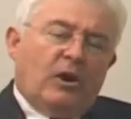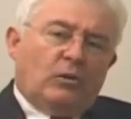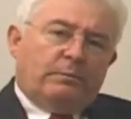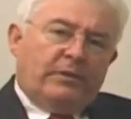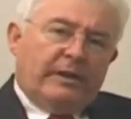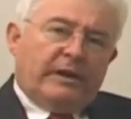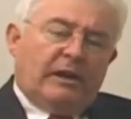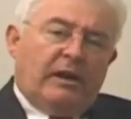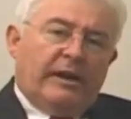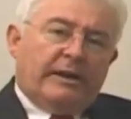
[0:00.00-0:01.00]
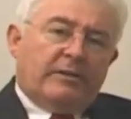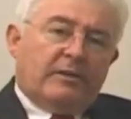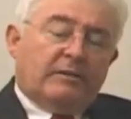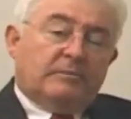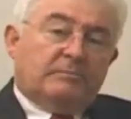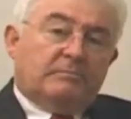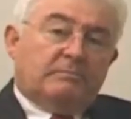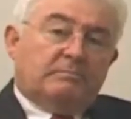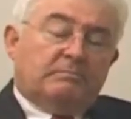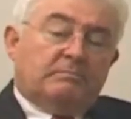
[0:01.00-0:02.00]
help their clients.
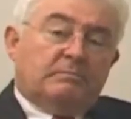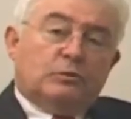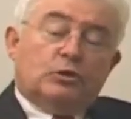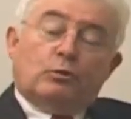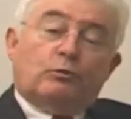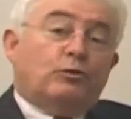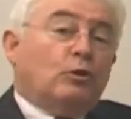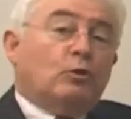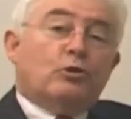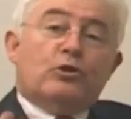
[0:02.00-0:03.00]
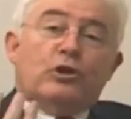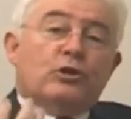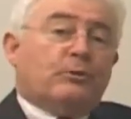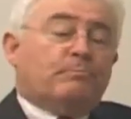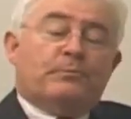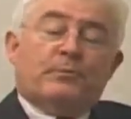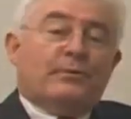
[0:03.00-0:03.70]
The referrals just